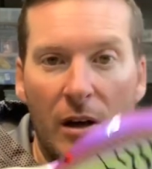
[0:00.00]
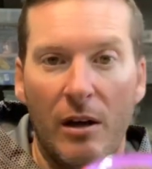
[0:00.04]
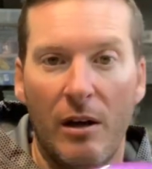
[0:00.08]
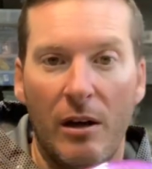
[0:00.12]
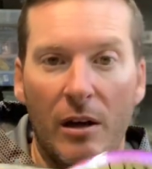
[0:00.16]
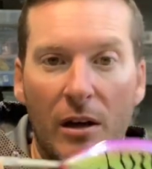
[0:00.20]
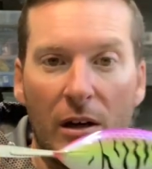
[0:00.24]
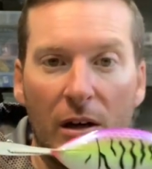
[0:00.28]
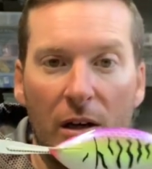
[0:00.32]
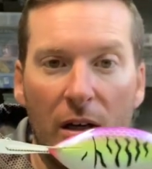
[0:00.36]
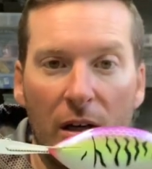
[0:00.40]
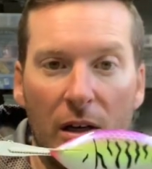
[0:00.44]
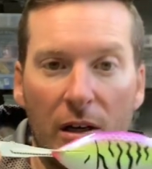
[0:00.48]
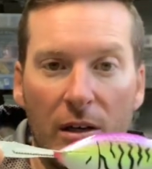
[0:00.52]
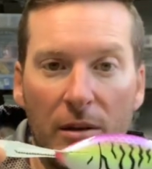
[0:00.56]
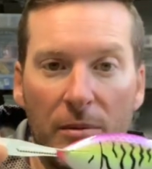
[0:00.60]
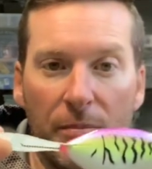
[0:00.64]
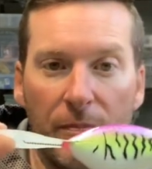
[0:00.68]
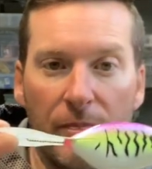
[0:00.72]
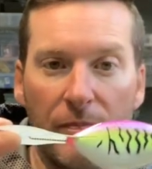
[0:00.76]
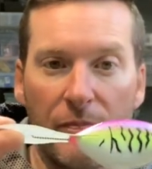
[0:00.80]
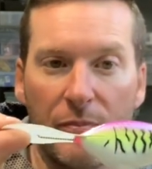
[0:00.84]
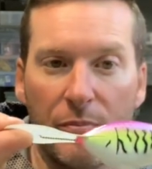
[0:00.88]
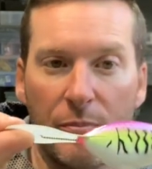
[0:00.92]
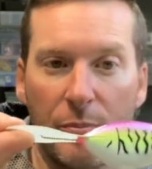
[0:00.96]

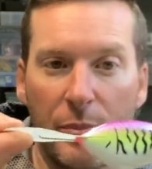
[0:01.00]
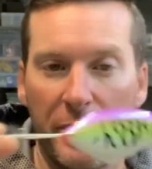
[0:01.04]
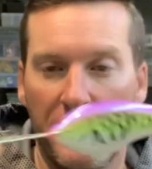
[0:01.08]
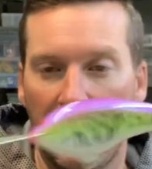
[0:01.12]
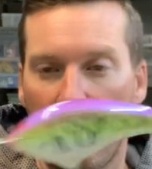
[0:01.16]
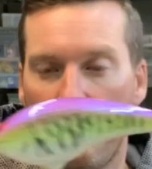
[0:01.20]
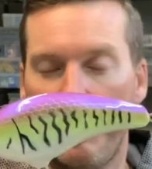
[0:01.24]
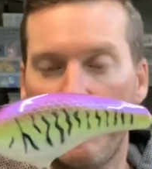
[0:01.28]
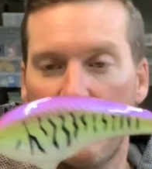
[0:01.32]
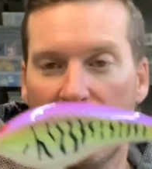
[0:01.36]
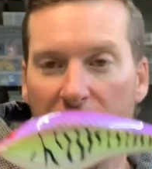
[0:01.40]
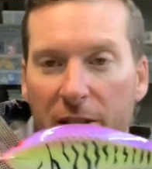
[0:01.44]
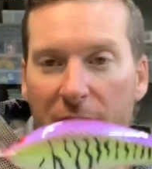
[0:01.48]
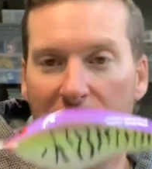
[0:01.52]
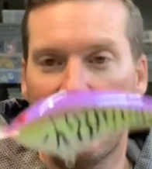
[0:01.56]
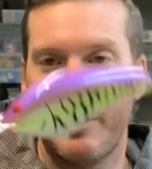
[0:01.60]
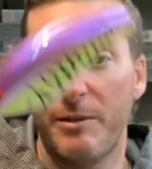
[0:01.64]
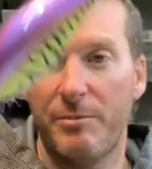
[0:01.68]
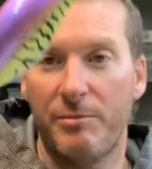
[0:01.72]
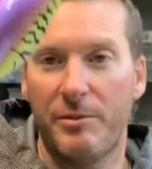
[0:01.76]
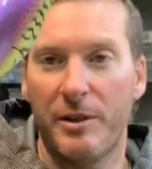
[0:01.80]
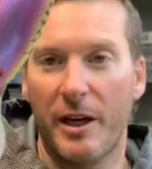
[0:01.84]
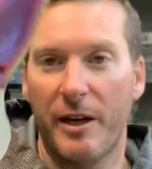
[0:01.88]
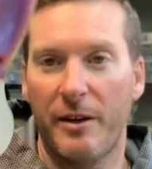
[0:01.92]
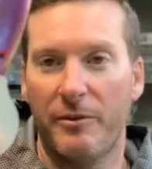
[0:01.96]
but a big
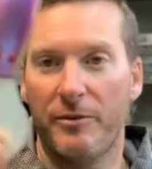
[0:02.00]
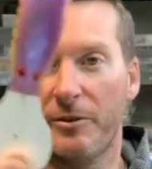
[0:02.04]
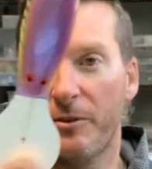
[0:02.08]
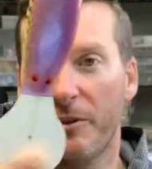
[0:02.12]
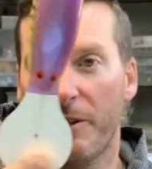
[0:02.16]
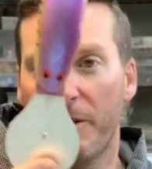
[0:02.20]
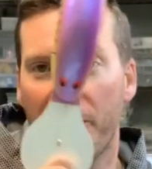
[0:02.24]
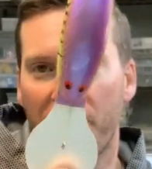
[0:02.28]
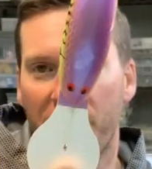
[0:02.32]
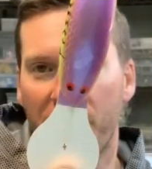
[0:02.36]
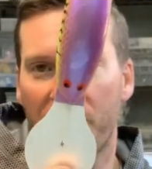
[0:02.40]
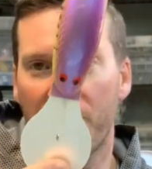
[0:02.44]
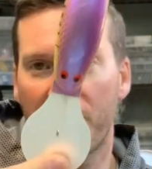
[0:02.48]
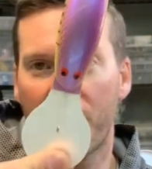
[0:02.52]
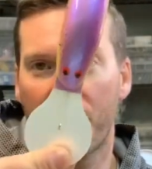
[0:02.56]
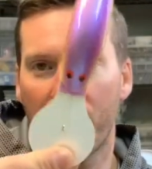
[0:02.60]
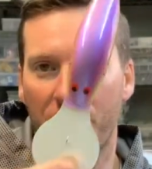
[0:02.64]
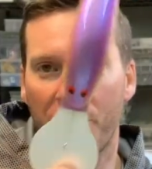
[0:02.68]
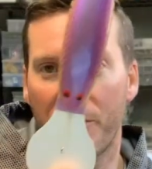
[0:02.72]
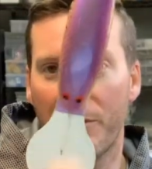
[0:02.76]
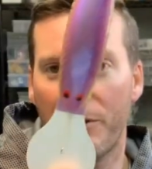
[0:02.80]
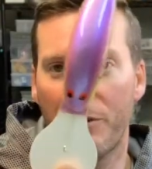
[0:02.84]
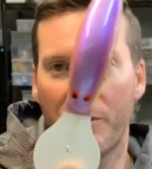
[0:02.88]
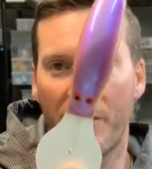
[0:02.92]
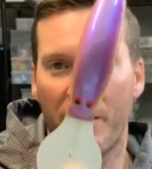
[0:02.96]
deep diver like this with
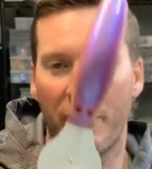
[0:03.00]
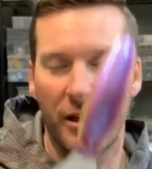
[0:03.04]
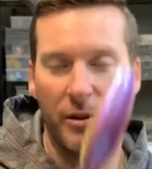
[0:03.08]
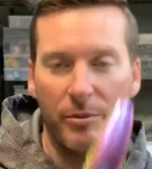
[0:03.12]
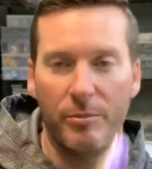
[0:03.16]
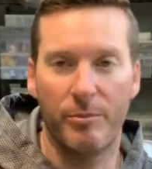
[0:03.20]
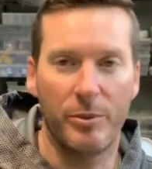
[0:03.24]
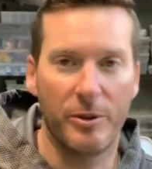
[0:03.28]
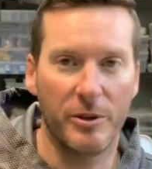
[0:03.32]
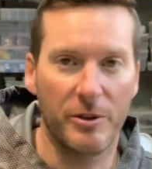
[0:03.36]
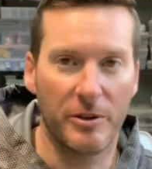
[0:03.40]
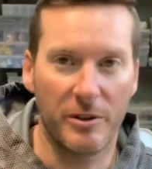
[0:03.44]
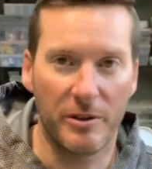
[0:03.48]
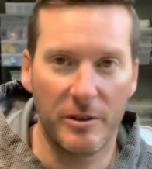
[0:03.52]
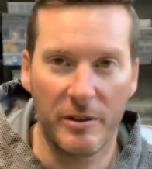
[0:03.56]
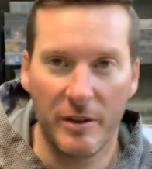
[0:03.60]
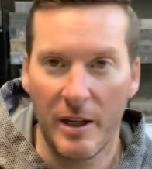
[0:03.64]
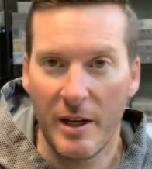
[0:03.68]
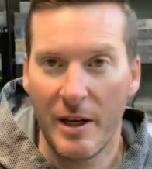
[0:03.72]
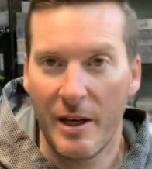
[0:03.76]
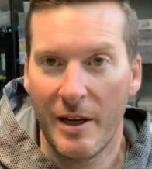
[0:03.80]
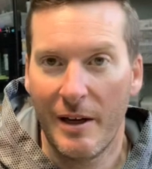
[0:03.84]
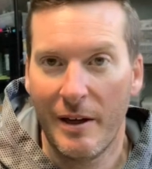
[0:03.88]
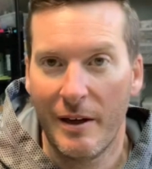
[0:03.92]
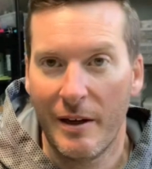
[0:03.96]
a giant bill,
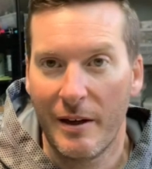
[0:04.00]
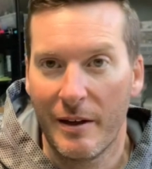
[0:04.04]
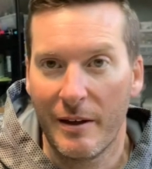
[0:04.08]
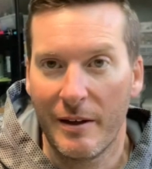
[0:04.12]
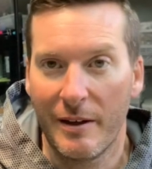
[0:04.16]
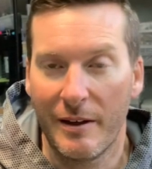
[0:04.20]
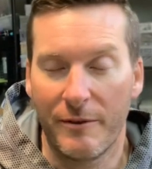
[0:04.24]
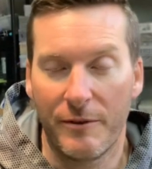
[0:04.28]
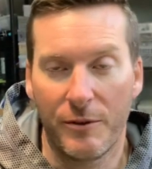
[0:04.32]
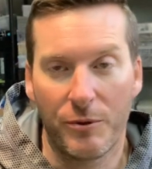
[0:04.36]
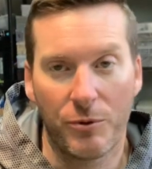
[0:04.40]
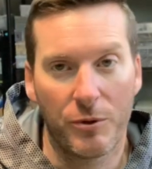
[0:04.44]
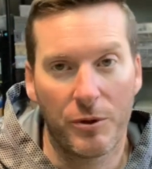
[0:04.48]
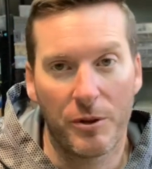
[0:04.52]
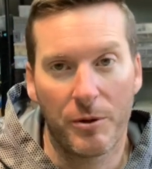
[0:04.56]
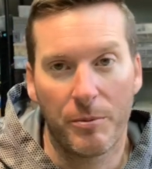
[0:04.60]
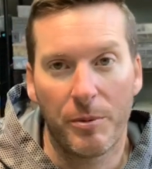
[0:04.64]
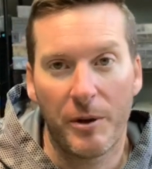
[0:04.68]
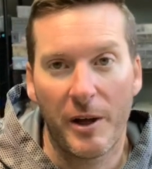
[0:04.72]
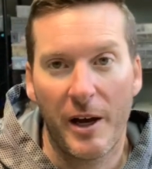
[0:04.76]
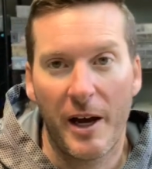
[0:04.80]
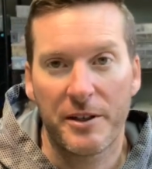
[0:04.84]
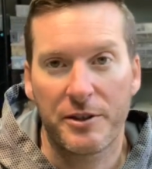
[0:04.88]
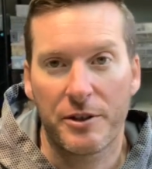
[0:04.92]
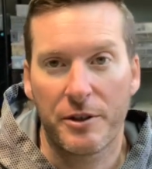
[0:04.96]
if it were a
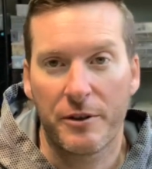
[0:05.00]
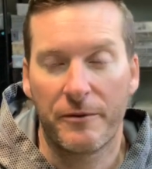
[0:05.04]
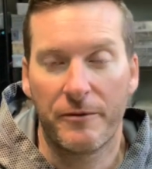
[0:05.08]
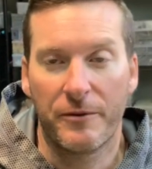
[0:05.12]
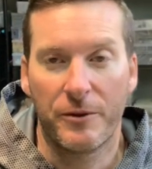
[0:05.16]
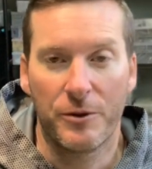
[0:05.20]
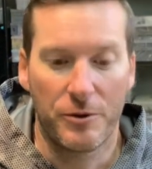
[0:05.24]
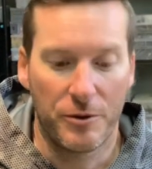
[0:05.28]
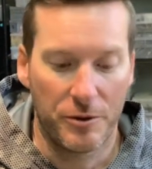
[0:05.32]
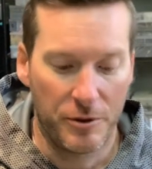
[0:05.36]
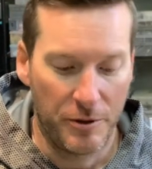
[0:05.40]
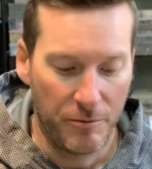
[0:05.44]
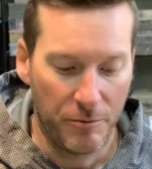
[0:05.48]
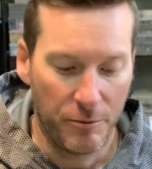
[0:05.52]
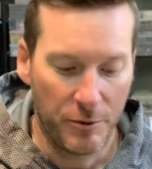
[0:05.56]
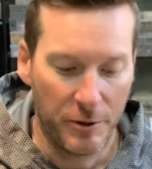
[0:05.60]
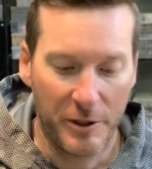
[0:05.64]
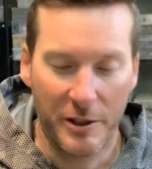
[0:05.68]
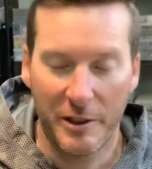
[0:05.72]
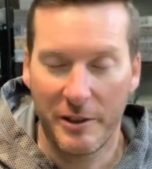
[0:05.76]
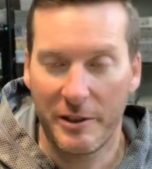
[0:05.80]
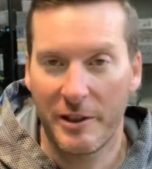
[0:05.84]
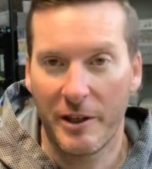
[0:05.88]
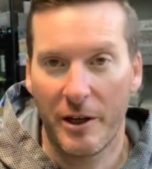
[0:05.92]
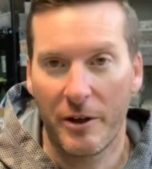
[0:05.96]
plastic version, would
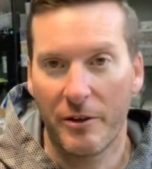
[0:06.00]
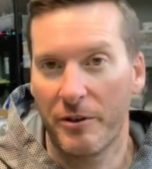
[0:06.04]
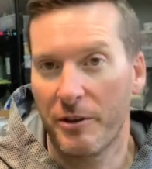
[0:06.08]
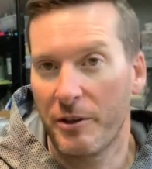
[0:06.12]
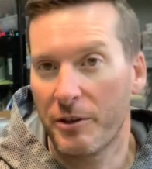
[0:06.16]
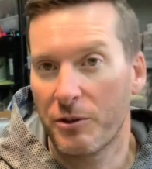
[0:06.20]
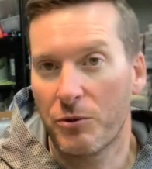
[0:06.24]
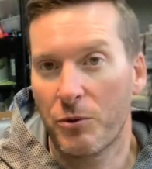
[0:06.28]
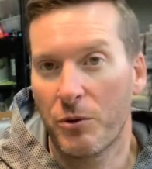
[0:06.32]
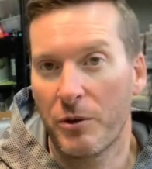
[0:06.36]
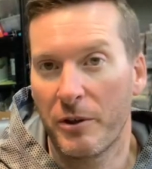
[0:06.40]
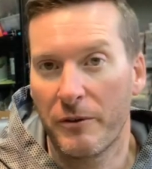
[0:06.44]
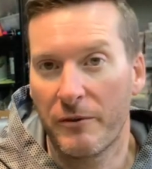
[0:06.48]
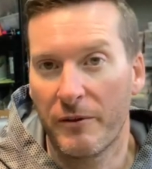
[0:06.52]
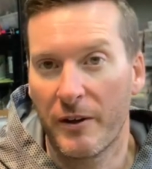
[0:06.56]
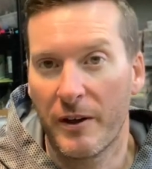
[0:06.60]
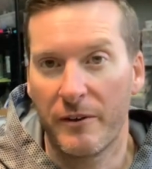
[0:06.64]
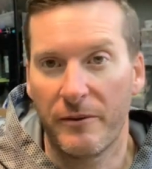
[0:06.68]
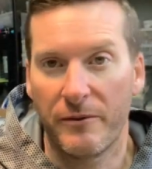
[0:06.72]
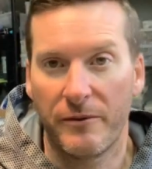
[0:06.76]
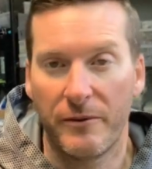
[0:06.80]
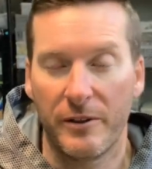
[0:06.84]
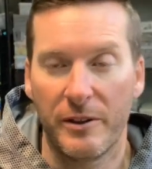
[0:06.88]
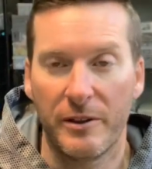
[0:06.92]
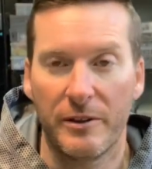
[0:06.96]
get down like
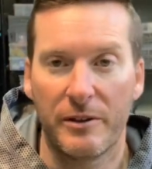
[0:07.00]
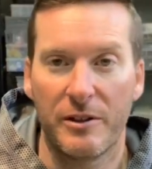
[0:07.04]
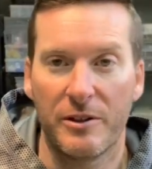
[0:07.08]
25 feet.